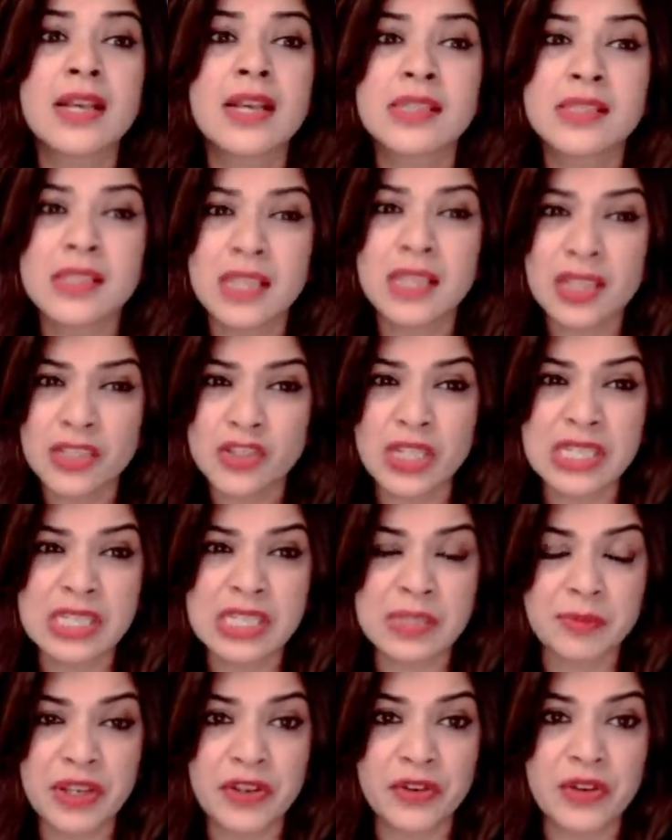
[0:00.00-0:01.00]
Such
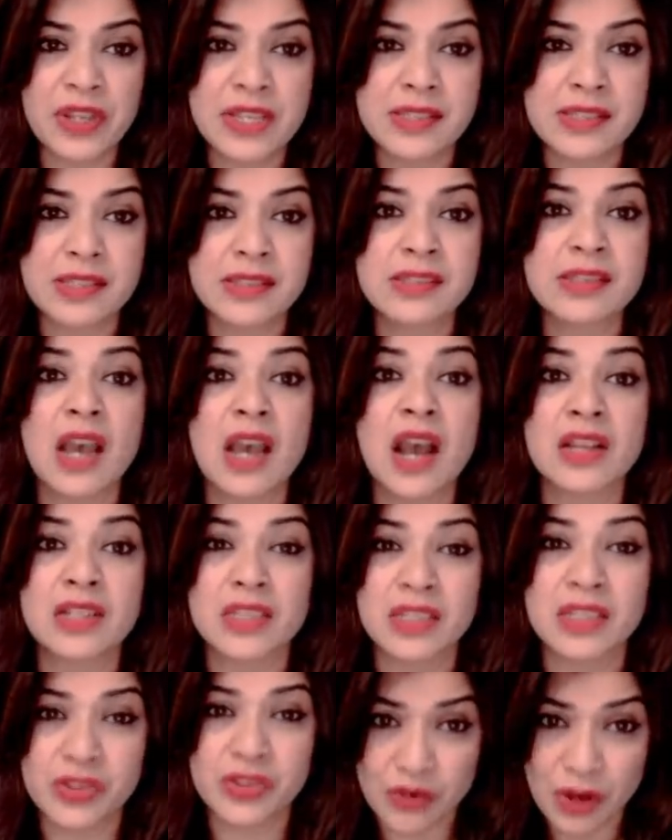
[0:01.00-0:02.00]
experiences are
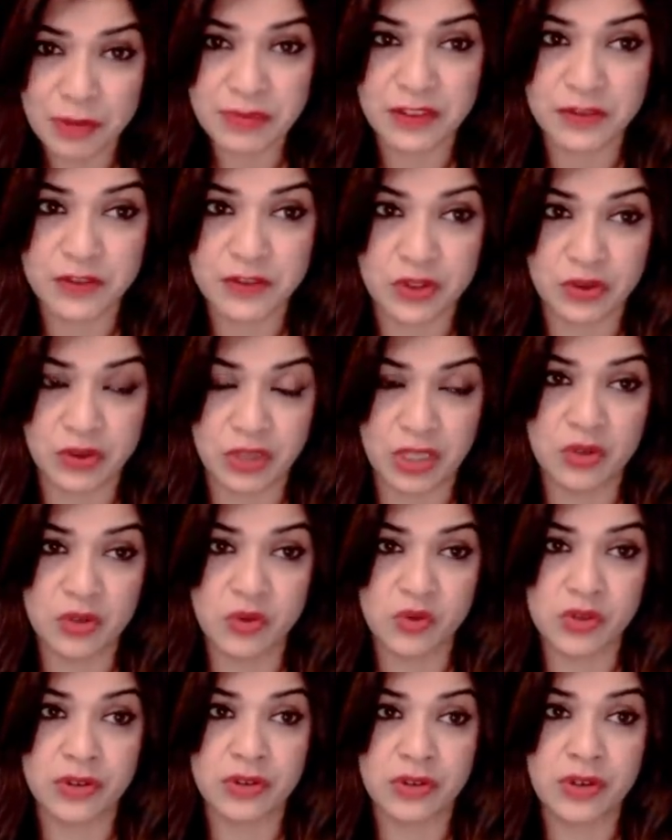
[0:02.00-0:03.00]
disruptive to the
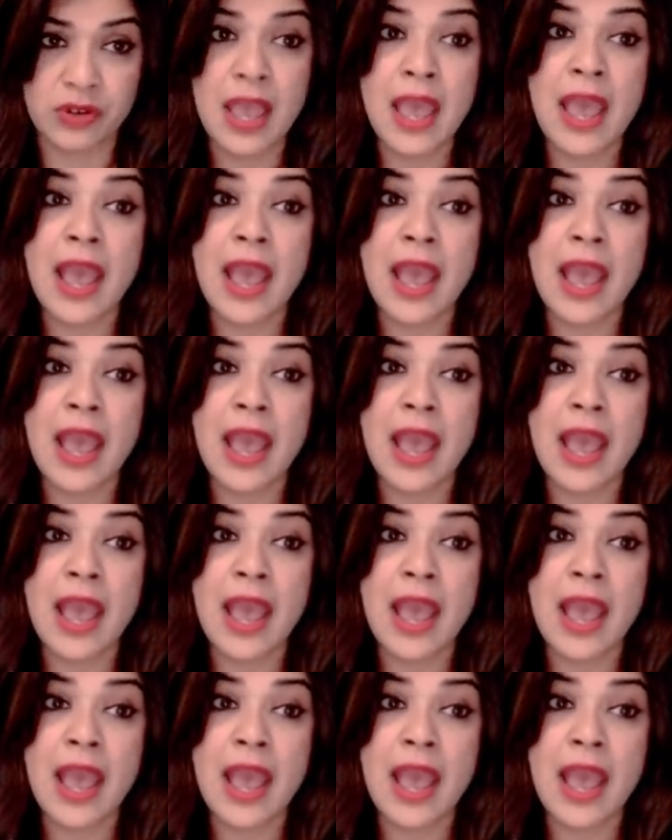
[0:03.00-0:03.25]
user